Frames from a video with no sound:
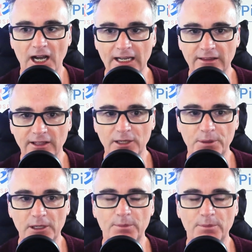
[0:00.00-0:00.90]
i think
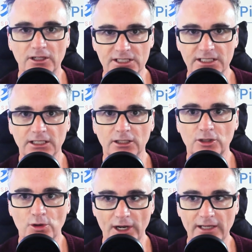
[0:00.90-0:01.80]
people are still
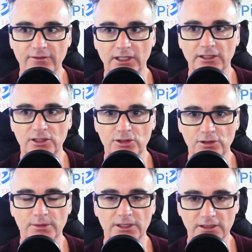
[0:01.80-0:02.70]
craving the
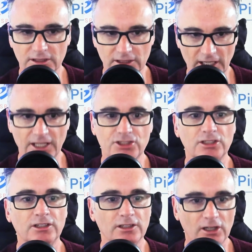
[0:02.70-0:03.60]
human
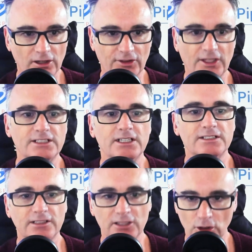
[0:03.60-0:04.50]
connection
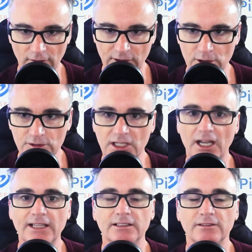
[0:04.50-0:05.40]
authenticity all of those
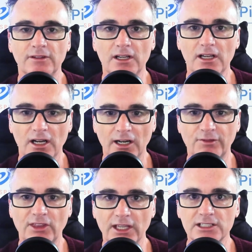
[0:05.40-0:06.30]
kind of of
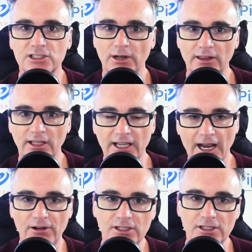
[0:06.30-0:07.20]
things so i think
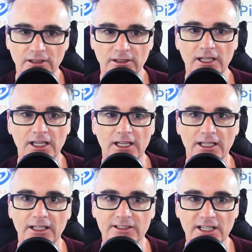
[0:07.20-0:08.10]
character
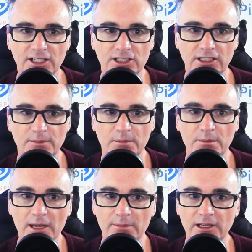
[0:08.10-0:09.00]
is actually
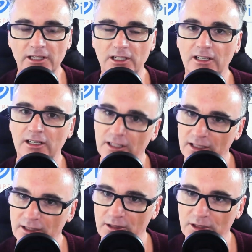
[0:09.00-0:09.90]
maybe
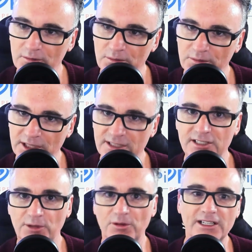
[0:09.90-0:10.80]
this
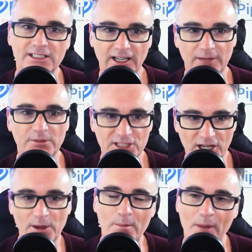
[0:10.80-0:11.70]
is the right time it's
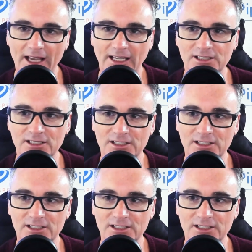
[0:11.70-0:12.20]
coming back into